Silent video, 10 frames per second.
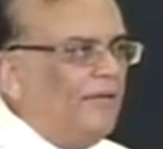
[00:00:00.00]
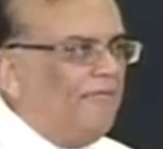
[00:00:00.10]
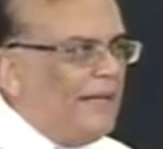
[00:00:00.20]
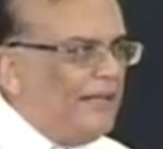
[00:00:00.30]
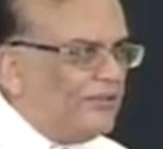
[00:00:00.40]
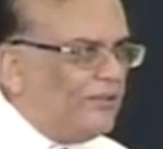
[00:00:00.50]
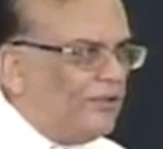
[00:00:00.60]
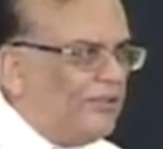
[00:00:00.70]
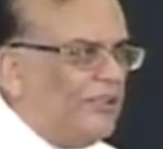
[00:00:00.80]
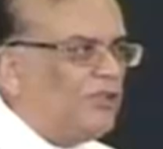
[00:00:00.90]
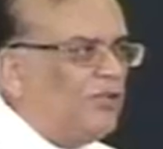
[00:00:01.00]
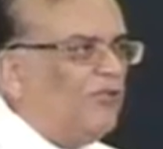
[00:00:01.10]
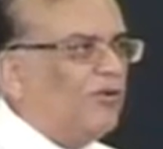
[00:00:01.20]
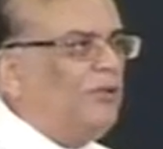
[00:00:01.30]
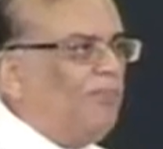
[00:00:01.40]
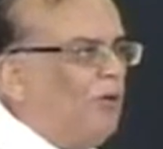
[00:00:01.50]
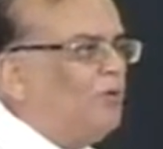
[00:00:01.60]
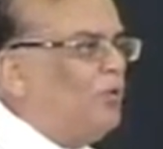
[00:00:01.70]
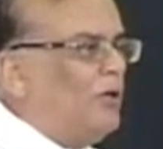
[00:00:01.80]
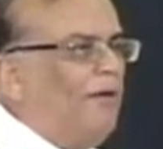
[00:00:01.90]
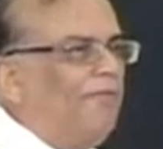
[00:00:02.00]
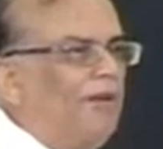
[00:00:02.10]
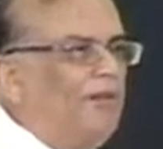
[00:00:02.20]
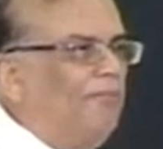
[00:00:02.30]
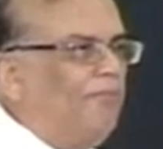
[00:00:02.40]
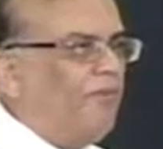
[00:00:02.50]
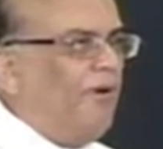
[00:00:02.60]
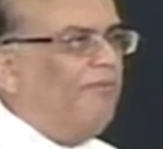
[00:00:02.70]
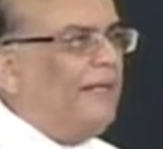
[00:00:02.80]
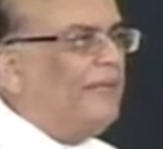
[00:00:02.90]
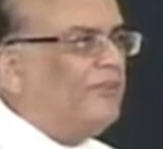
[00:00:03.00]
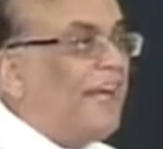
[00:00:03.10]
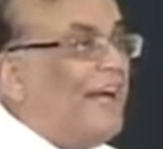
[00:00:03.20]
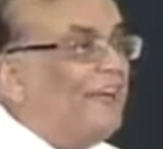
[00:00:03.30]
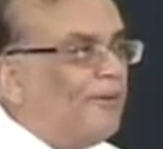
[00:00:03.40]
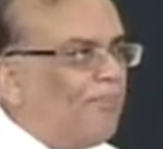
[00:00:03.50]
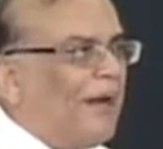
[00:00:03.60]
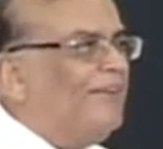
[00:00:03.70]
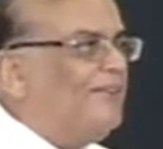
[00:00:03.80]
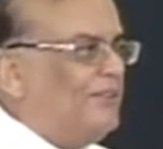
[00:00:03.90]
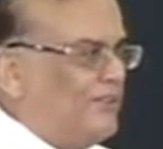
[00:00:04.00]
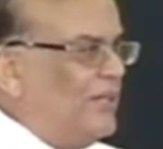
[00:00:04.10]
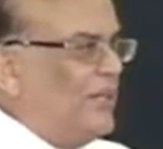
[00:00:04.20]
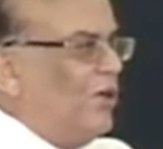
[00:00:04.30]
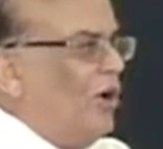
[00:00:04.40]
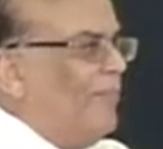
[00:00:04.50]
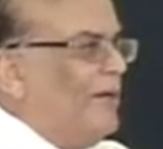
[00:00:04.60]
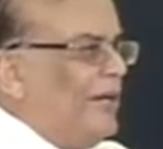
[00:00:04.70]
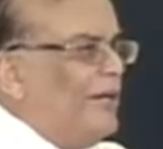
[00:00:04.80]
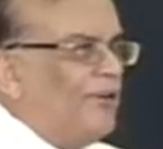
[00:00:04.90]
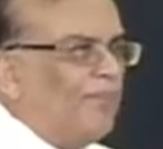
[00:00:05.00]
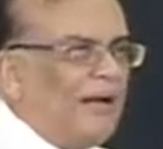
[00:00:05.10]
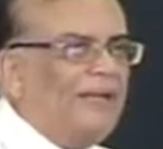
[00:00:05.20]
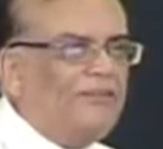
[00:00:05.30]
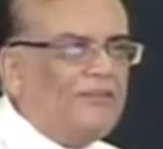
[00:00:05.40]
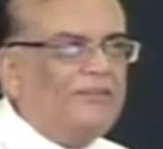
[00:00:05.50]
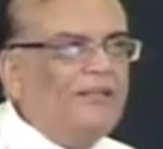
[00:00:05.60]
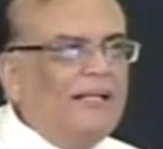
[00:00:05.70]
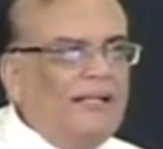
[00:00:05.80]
various receipts which were supposed to come but from various enterprises, government enterprises,